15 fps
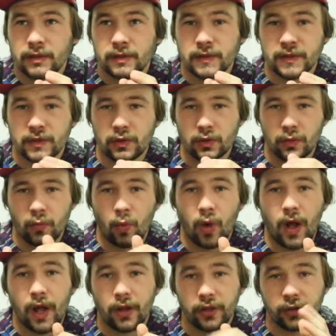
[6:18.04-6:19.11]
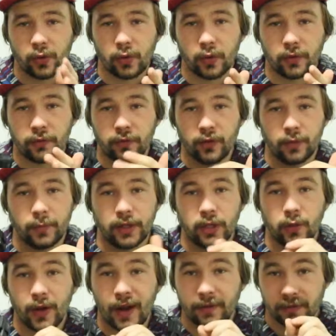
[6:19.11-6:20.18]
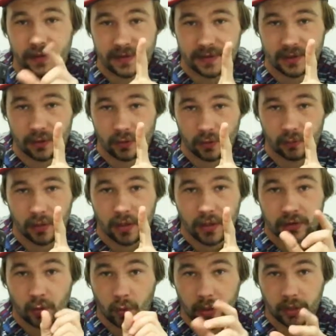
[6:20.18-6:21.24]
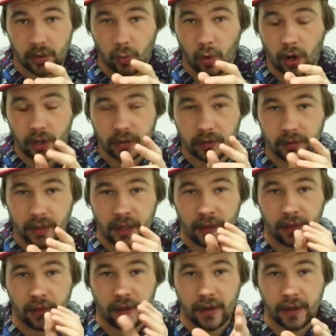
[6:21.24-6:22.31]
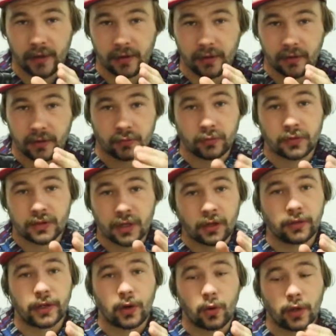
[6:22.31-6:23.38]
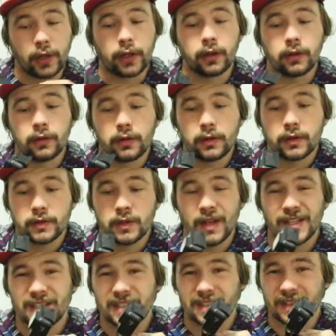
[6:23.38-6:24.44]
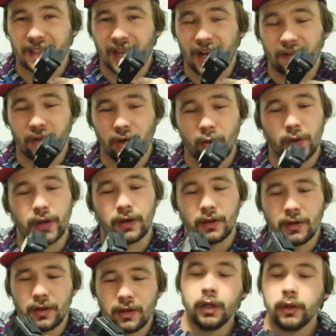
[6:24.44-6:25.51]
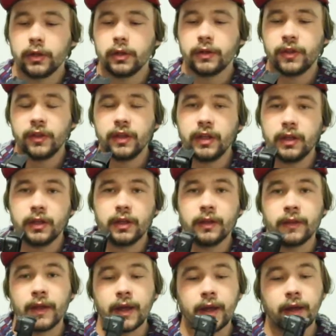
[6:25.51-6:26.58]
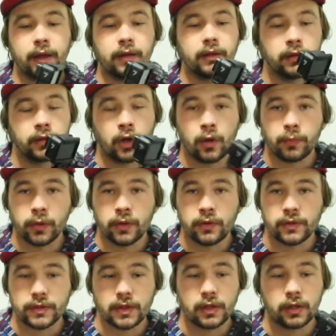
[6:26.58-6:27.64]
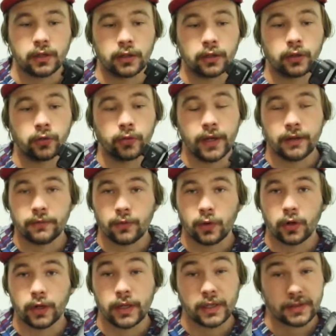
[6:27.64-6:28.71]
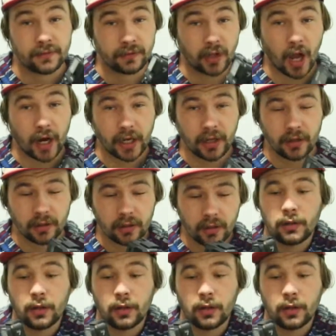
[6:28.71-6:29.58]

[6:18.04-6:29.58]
zoom while you're filming. You have to zoom to where you want it and then start recording. So that's kind of annoying. Another good thing that GoPros are great for is vlogging,